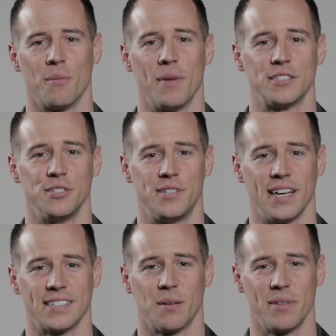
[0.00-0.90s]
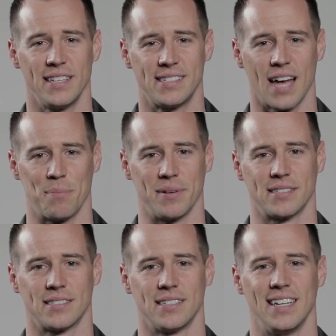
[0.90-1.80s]
make sure you take some of these
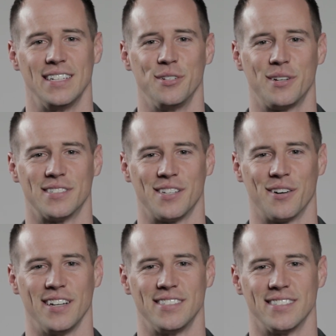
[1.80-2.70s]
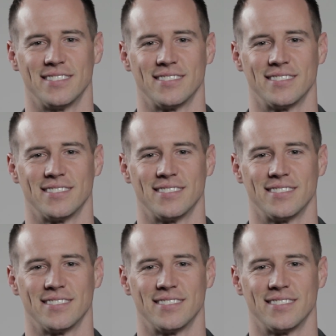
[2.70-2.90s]
topics into consideration.